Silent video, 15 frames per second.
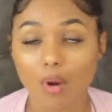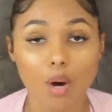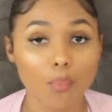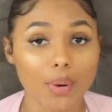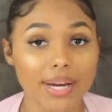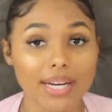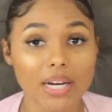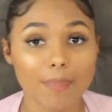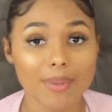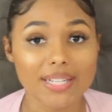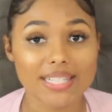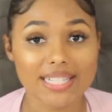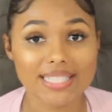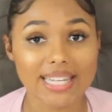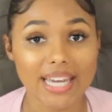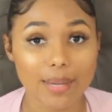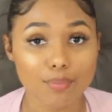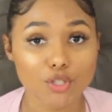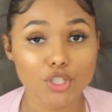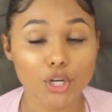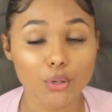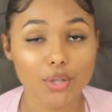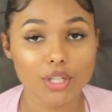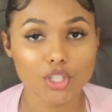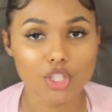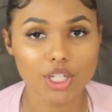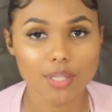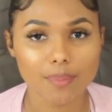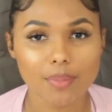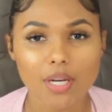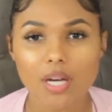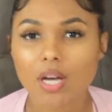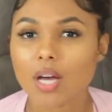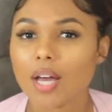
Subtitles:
or I'm waking up at 6 a.m. to go to the gym,